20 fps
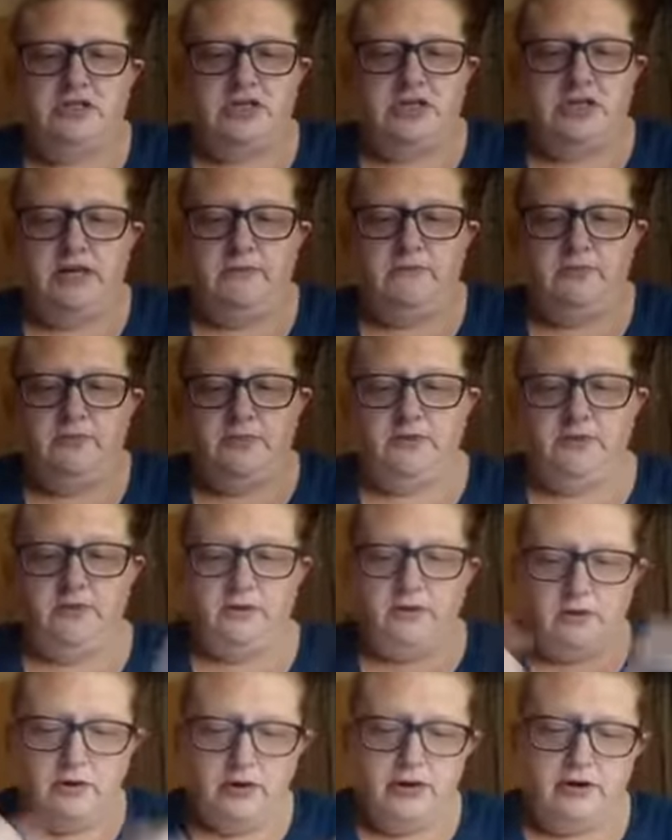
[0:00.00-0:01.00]
keep the
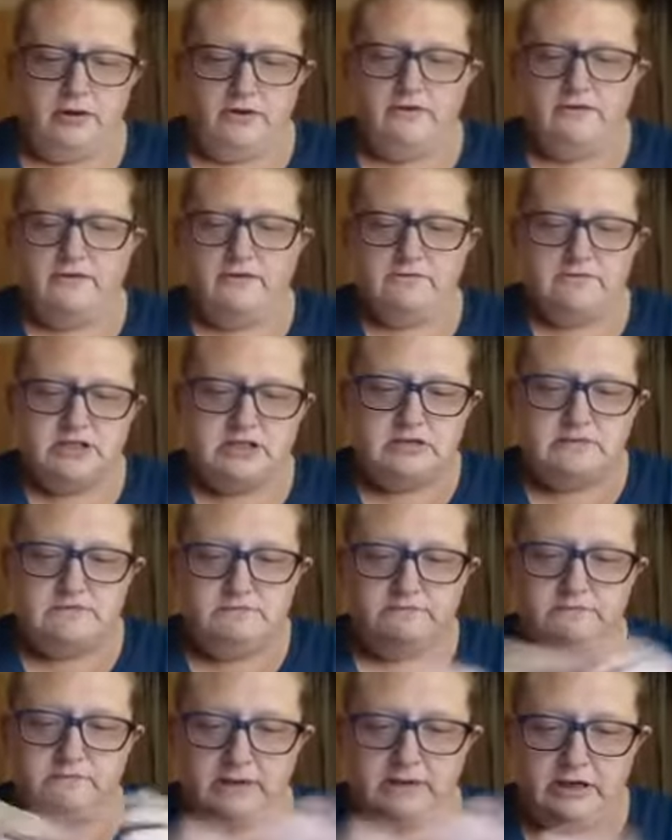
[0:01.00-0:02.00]
oil from
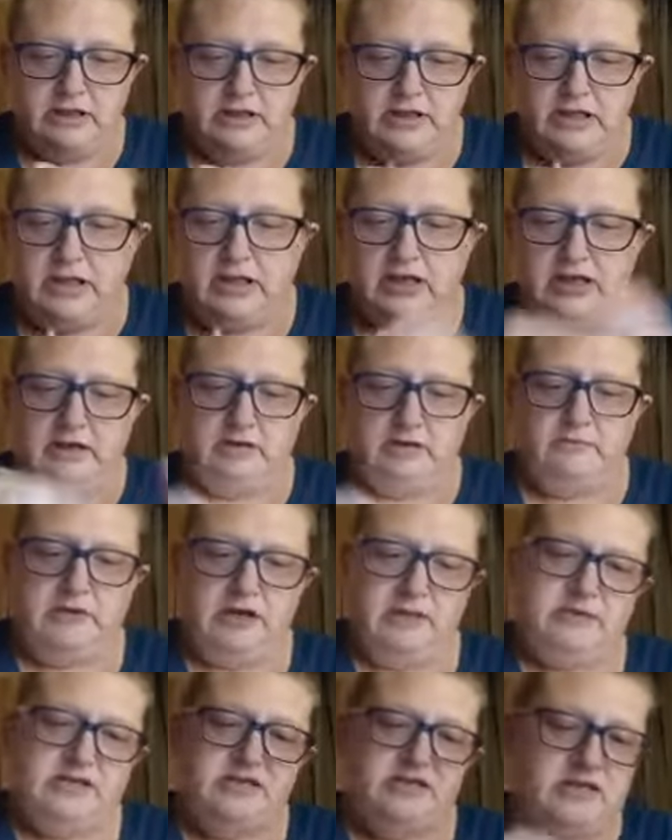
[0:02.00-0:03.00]
spilling and
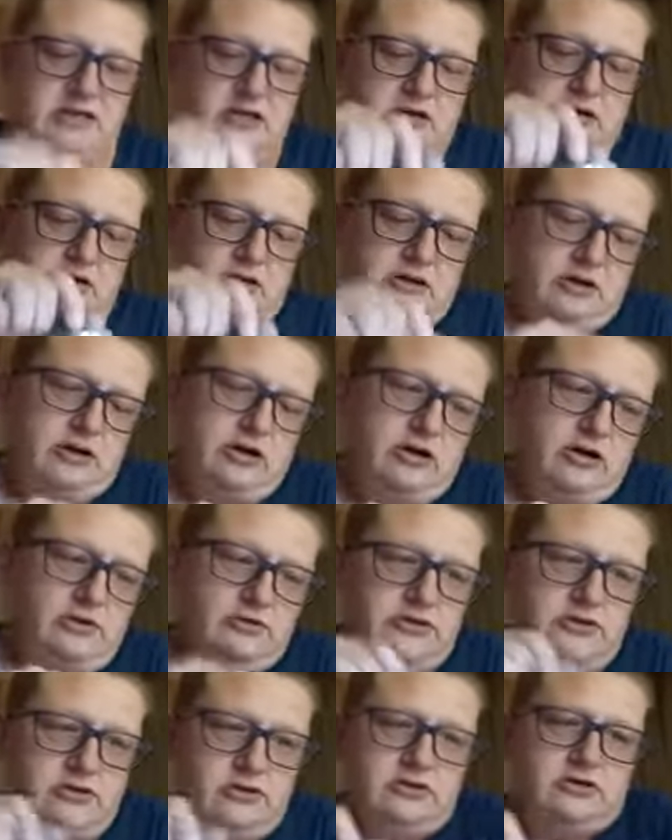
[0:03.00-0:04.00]
maybe sit it on a
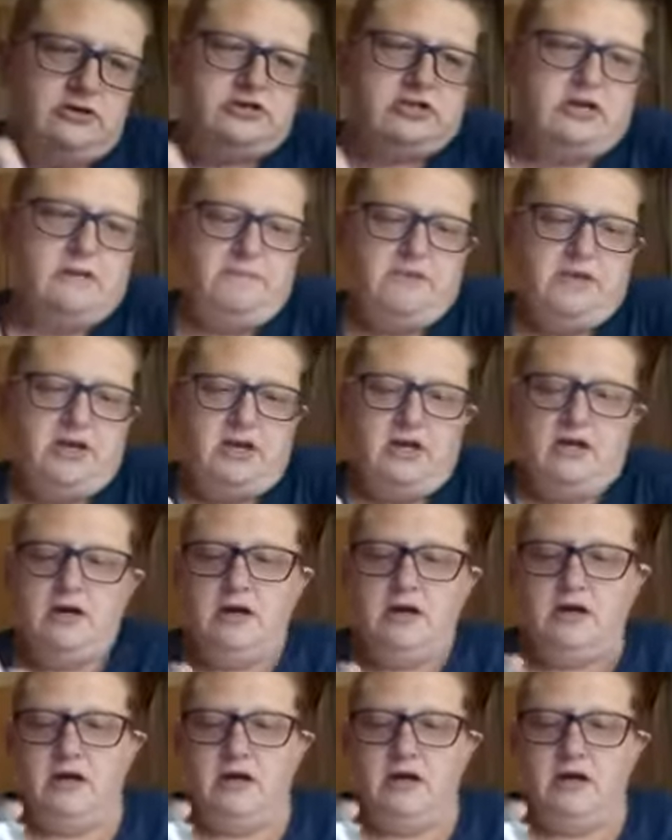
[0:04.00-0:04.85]
coaster or something.